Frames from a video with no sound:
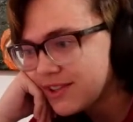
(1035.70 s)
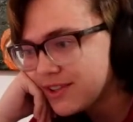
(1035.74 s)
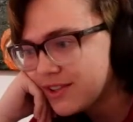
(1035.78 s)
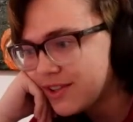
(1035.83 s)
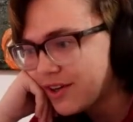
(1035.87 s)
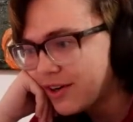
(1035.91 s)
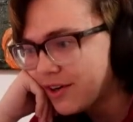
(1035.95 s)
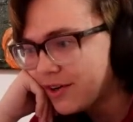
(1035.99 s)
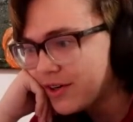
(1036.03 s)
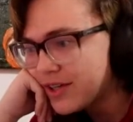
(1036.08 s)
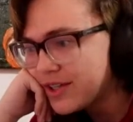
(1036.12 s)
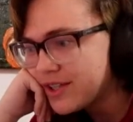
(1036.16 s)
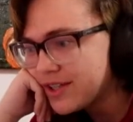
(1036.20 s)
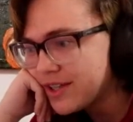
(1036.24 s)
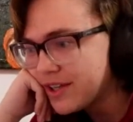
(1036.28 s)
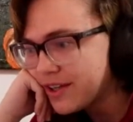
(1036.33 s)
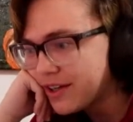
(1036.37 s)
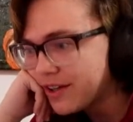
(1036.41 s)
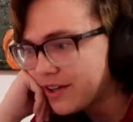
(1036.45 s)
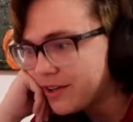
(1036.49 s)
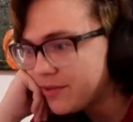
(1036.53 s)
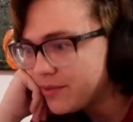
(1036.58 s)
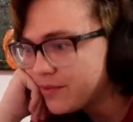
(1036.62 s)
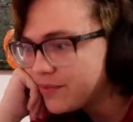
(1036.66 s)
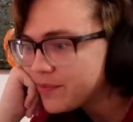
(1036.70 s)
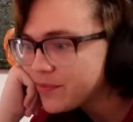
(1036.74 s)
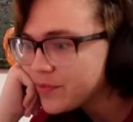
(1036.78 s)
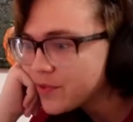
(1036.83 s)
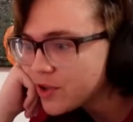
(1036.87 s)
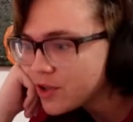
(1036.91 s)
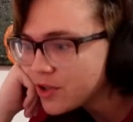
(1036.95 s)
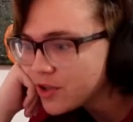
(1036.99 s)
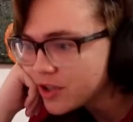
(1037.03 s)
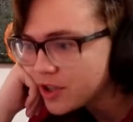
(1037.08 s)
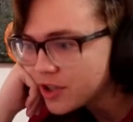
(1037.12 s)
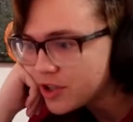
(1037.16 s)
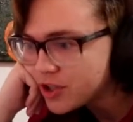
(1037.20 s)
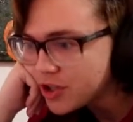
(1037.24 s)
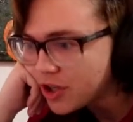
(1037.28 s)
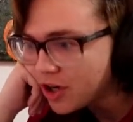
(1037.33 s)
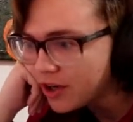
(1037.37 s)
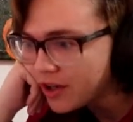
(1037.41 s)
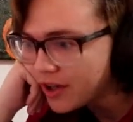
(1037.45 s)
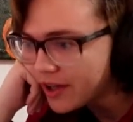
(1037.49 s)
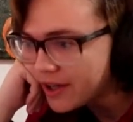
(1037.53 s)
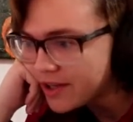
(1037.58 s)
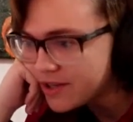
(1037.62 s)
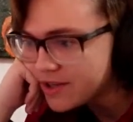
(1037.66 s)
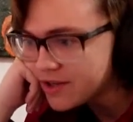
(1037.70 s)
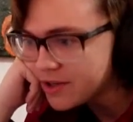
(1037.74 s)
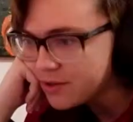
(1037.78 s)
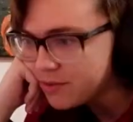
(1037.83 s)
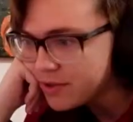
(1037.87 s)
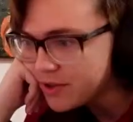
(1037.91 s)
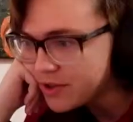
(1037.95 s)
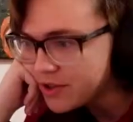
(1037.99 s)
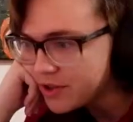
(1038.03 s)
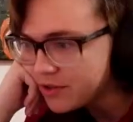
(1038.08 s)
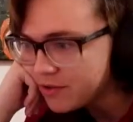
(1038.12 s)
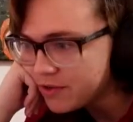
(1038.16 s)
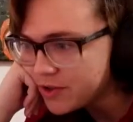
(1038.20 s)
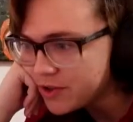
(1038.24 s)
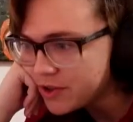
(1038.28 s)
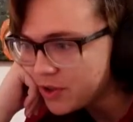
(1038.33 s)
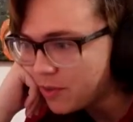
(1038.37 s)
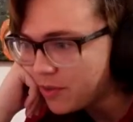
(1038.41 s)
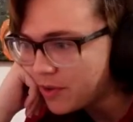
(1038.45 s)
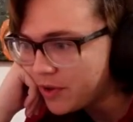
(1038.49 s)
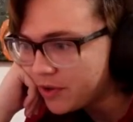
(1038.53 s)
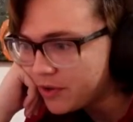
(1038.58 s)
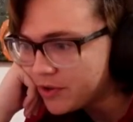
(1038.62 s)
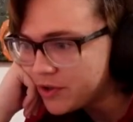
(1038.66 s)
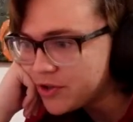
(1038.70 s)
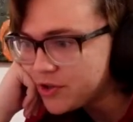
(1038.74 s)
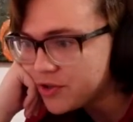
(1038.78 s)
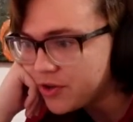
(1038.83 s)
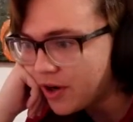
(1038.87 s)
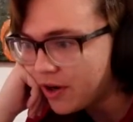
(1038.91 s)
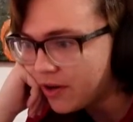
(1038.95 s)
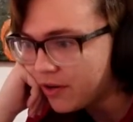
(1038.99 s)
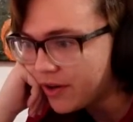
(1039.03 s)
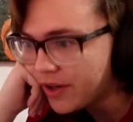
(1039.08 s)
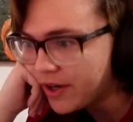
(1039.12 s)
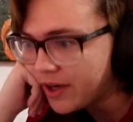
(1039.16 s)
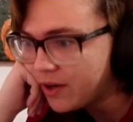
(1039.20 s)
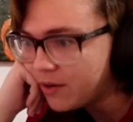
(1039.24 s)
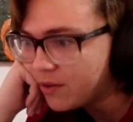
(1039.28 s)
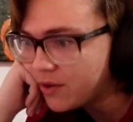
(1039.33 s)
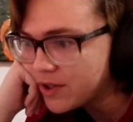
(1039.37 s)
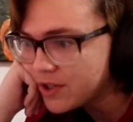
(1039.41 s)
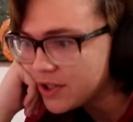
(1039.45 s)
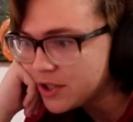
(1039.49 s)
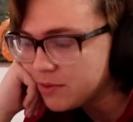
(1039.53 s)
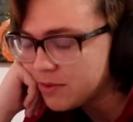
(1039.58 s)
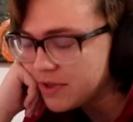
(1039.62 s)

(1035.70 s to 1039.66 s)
So he's good. Good Charlotte has good music for someone who is struggling and wants